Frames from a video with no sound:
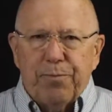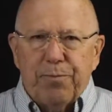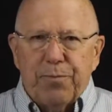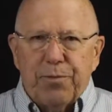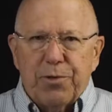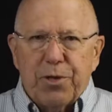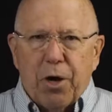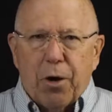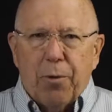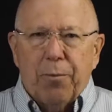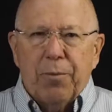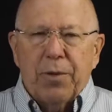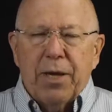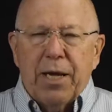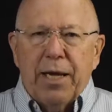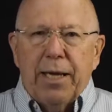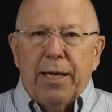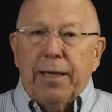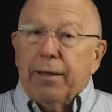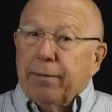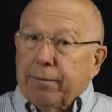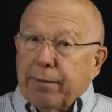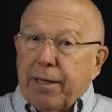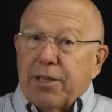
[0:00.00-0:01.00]
So
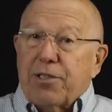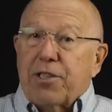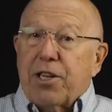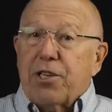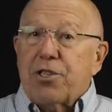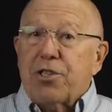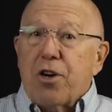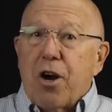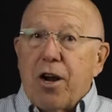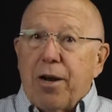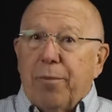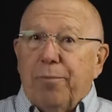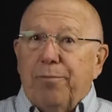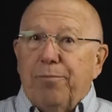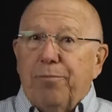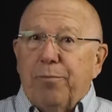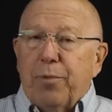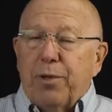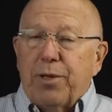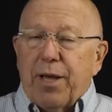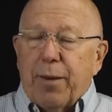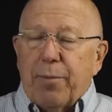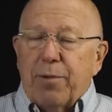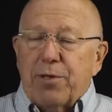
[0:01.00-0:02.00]
let's get started
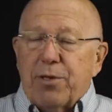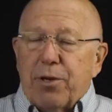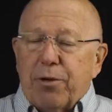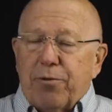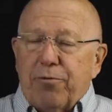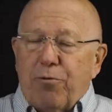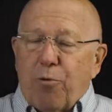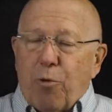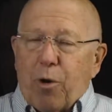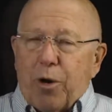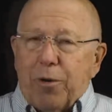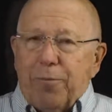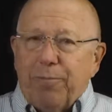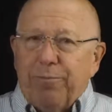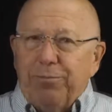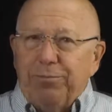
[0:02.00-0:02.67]
with Episode 4.